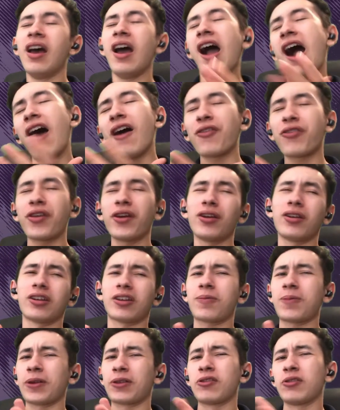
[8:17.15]
Honestly, I don't
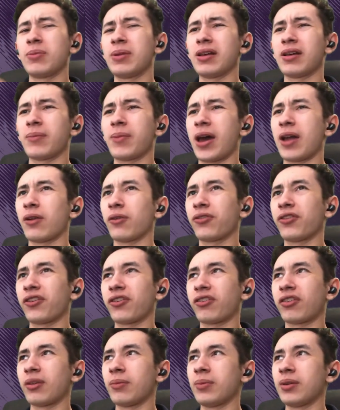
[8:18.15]
expect there to be a battle
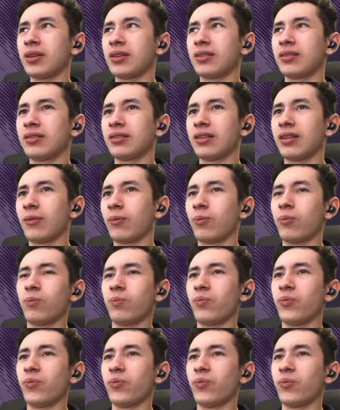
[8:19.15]
system in um,